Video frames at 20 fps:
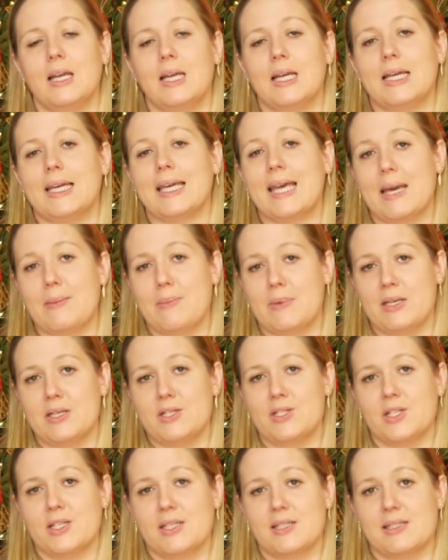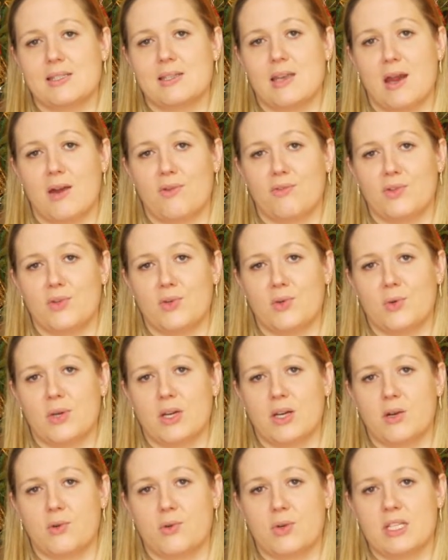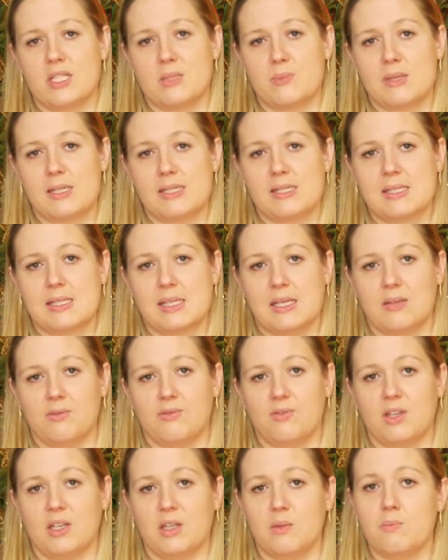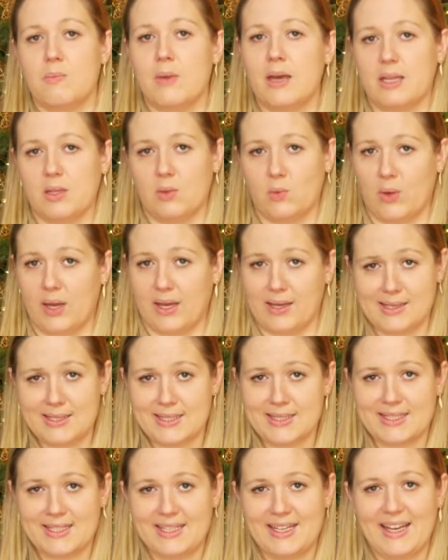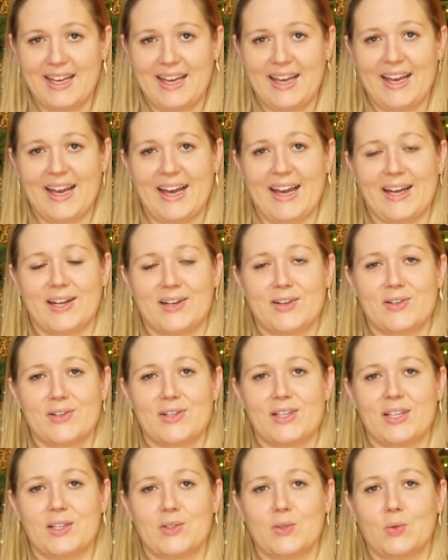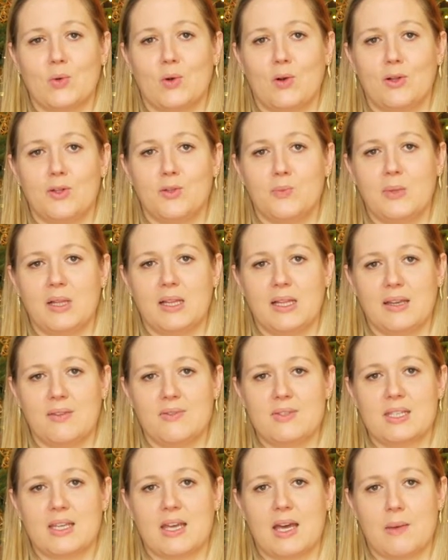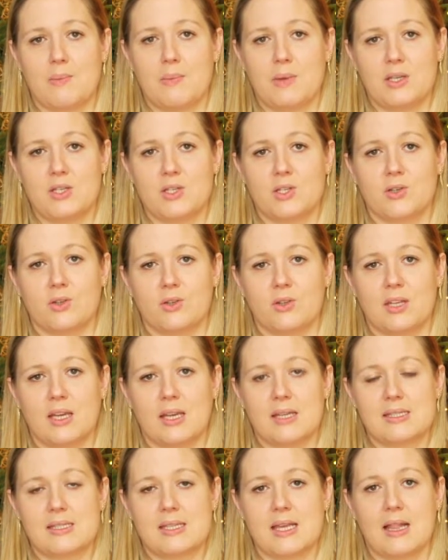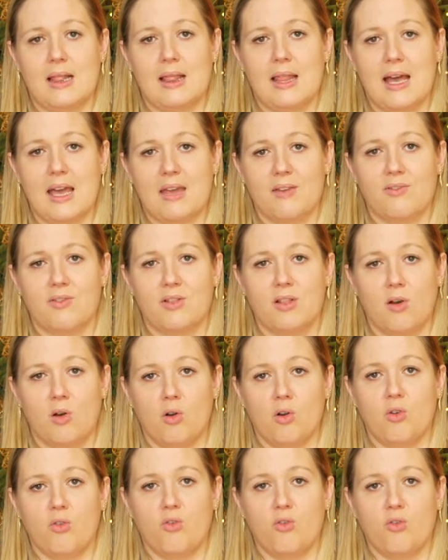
Cabbage is served during Christmas Eve in many ways. According to old beliefs, cabbage contains a life-giving